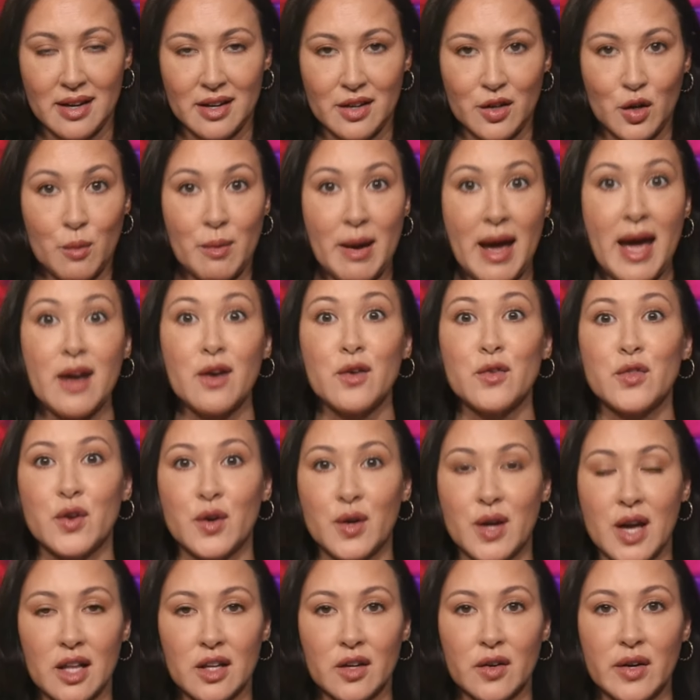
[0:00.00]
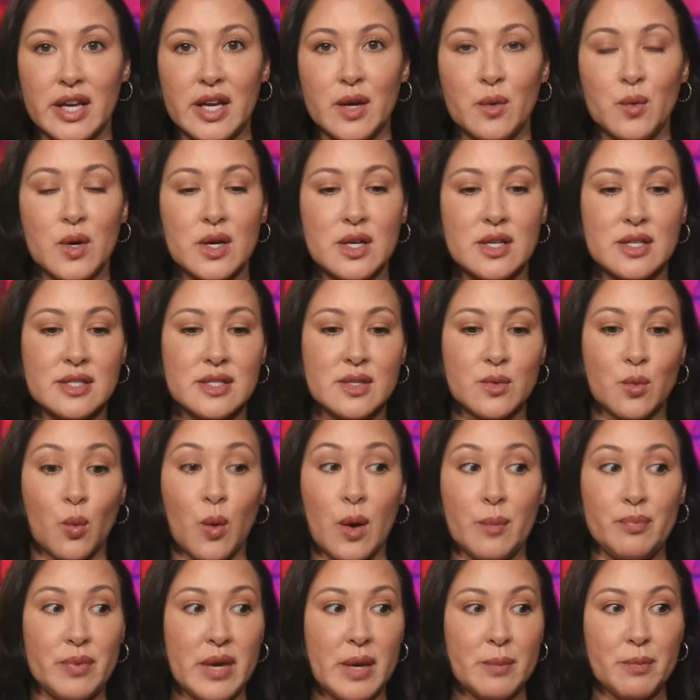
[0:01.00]
No matter their color, he was
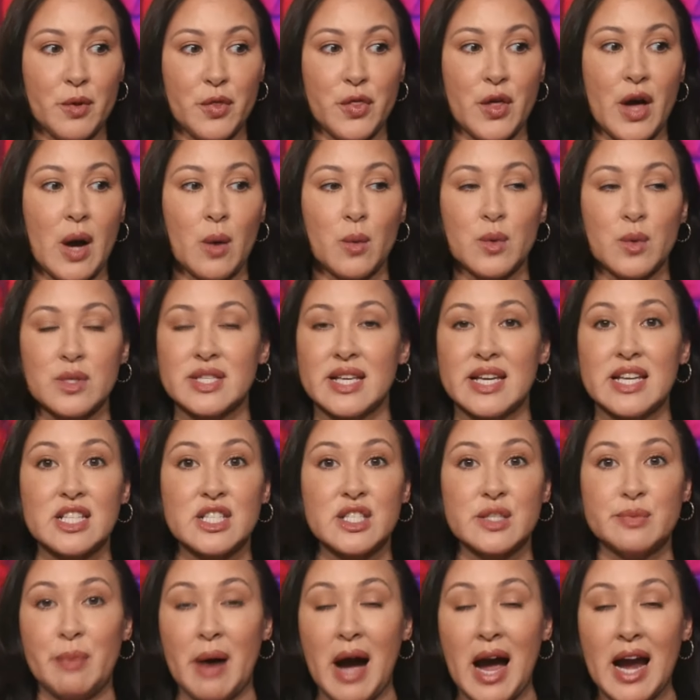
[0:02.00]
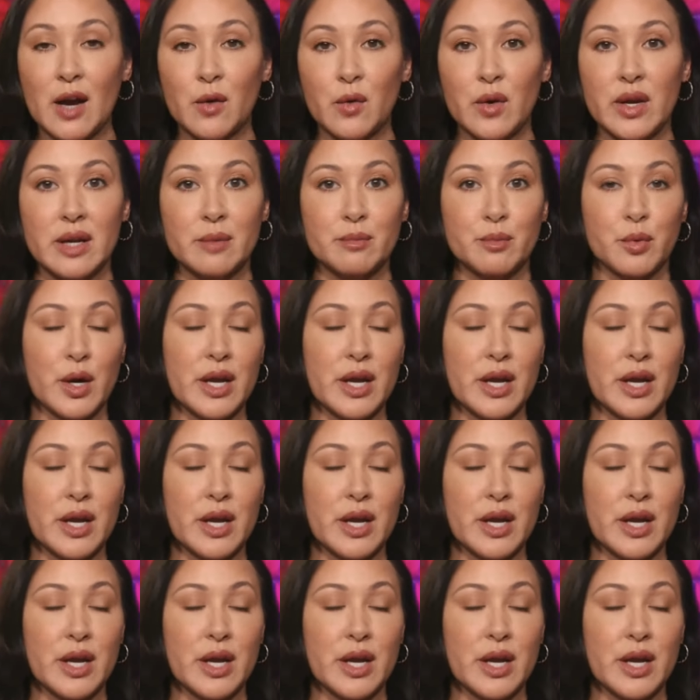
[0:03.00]
what people thought was inspiring,